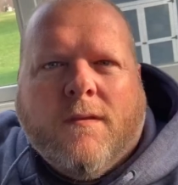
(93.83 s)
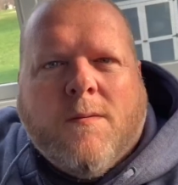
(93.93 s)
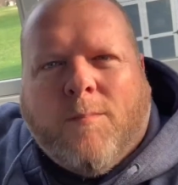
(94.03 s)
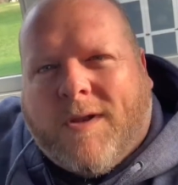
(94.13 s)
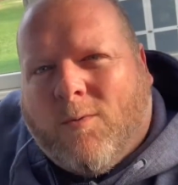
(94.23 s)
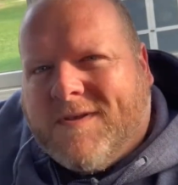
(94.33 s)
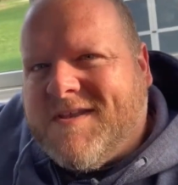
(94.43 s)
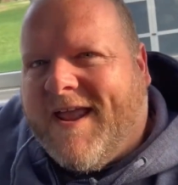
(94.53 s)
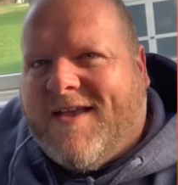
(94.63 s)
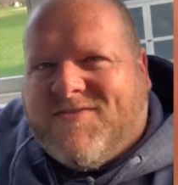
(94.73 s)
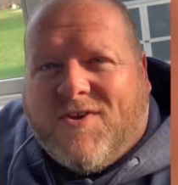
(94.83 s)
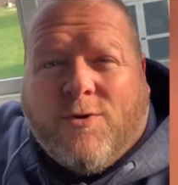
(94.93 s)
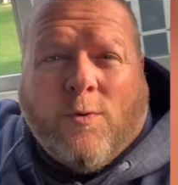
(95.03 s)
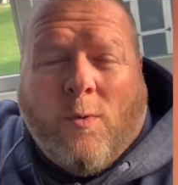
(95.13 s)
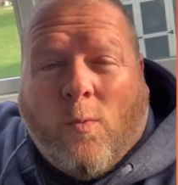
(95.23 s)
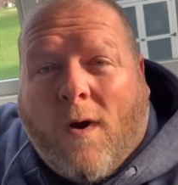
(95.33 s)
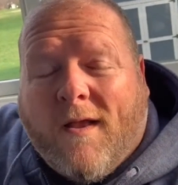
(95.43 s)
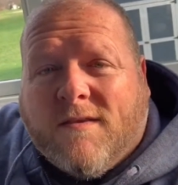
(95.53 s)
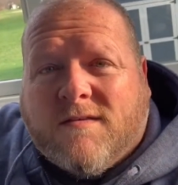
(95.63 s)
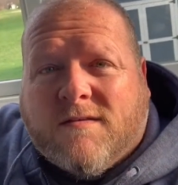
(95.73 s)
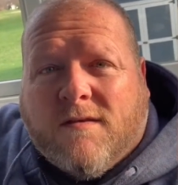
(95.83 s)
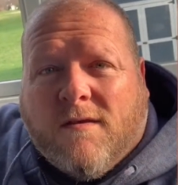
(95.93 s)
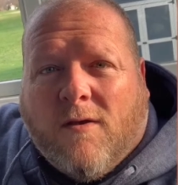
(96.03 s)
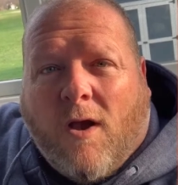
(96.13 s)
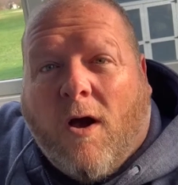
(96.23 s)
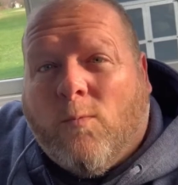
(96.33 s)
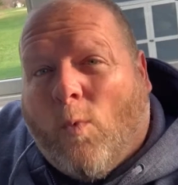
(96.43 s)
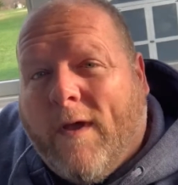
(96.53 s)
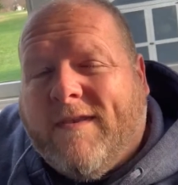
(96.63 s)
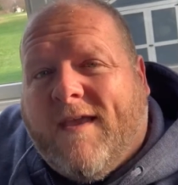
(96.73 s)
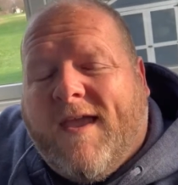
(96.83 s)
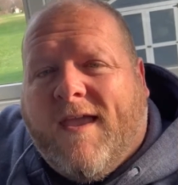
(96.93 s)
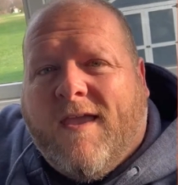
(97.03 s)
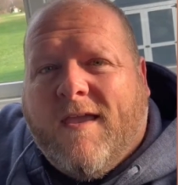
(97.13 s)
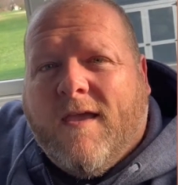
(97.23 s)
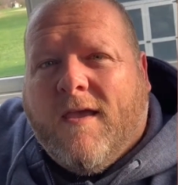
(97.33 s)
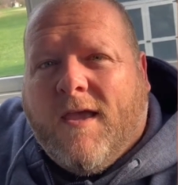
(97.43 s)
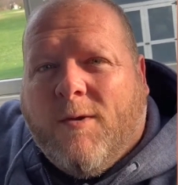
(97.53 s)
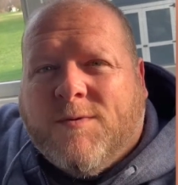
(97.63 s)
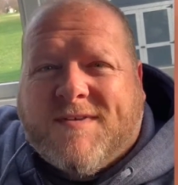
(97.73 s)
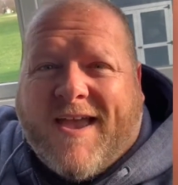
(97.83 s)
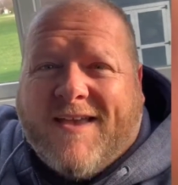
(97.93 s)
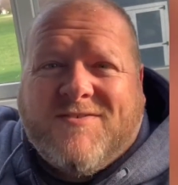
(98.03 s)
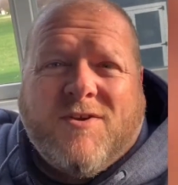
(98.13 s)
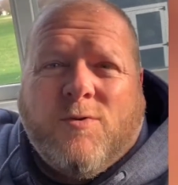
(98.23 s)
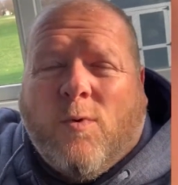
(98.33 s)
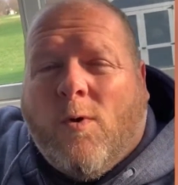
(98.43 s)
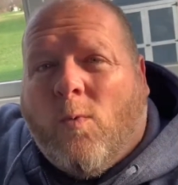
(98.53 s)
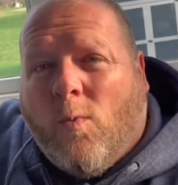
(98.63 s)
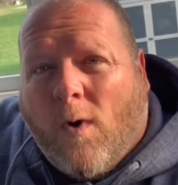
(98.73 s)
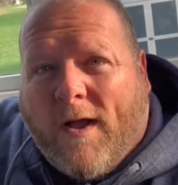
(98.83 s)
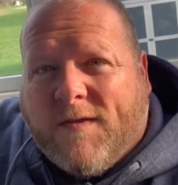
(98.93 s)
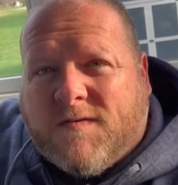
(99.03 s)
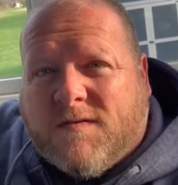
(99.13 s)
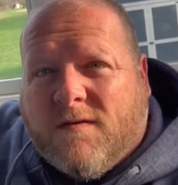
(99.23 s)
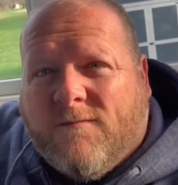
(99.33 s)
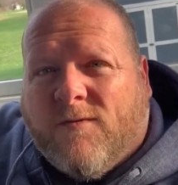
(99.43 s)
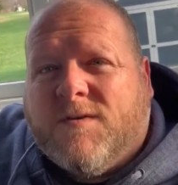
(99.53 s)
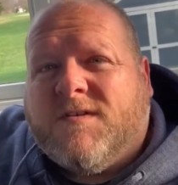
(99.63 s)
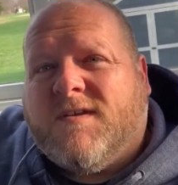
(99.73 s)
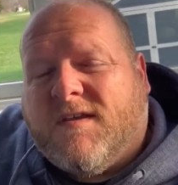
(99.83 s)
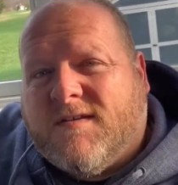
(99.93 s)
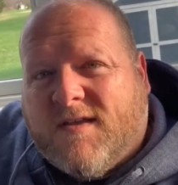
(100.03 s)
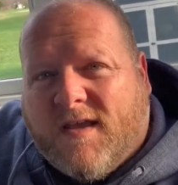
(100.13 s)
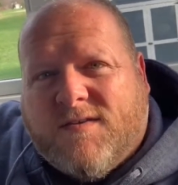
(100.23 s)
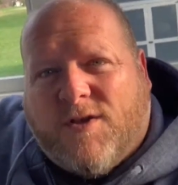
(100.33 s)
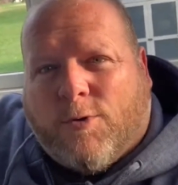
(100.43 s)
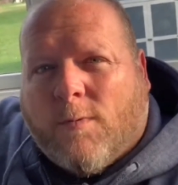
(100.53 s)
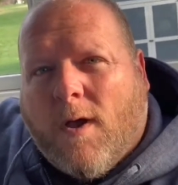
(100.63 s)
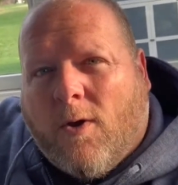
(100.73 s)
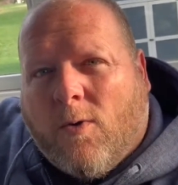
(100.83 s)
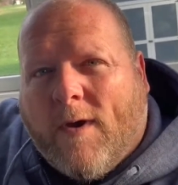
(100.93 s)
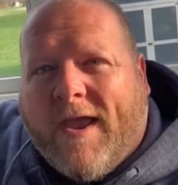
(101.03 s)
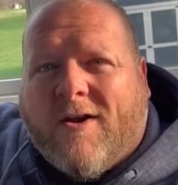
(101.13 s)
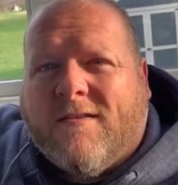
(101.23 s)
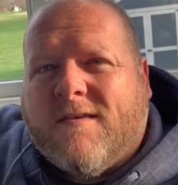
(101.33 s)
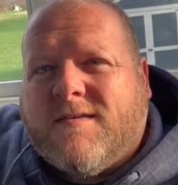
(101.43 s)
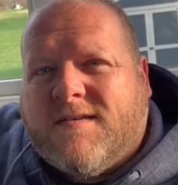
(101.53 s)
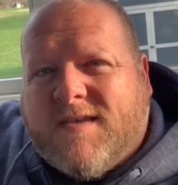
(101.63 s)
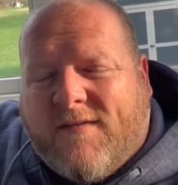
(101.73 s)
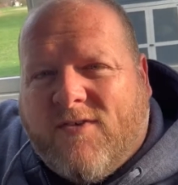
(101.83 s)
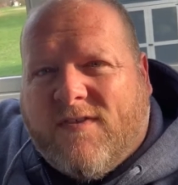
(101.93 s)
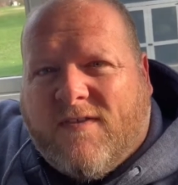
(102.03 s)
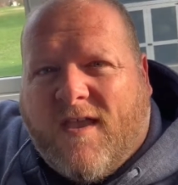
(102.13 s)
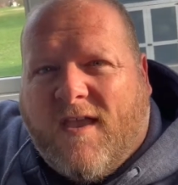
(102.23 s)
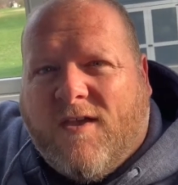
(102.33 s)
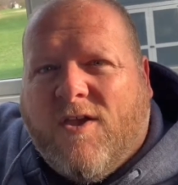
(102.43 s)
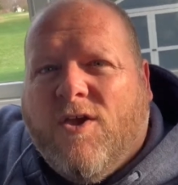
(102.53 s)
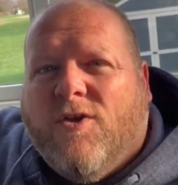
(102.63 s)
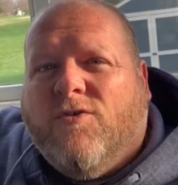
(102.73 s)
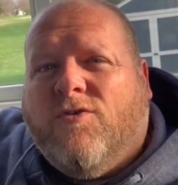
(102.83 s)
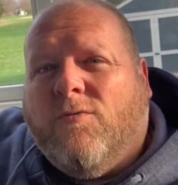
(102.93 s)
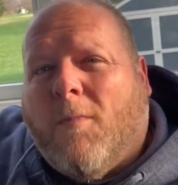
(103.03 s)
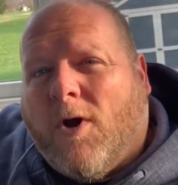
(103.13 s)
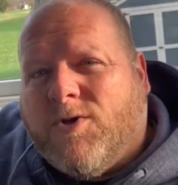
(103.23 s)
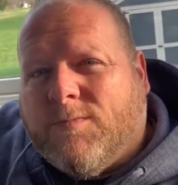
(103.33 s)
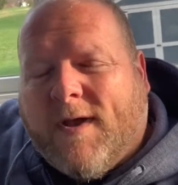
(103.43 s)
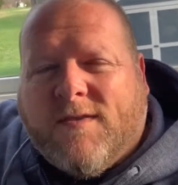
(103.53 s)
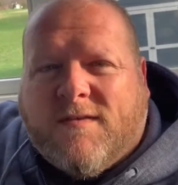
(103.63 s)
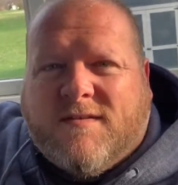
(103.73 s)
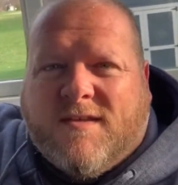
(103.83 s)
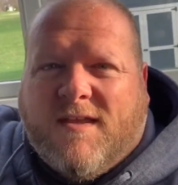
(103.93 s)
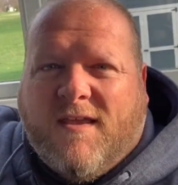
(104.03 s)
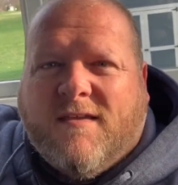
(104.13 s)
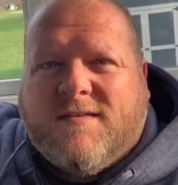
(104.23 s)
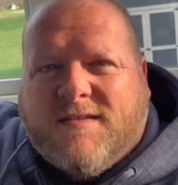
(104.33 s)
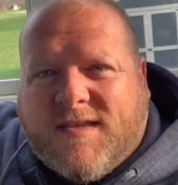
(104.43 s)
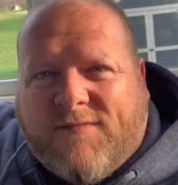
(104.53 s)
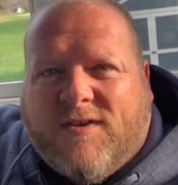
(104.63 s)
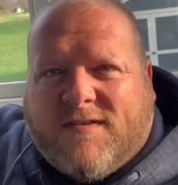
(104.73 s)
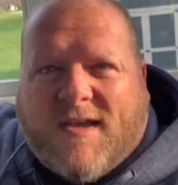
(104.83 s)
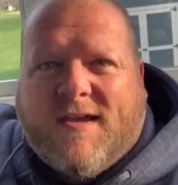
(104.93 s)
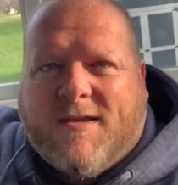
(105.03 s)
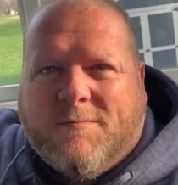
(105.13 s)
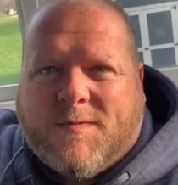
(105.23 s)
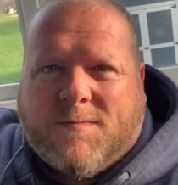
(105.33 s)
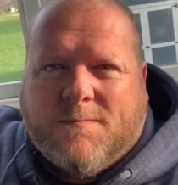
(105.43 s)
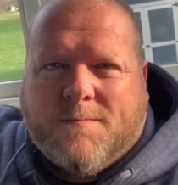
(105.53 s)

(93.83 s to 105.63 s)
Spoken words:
But he wasn't asked to do it once on one day. He was asked to do it once for 6 days in a row, and on the seventh day to march around the city 7 times.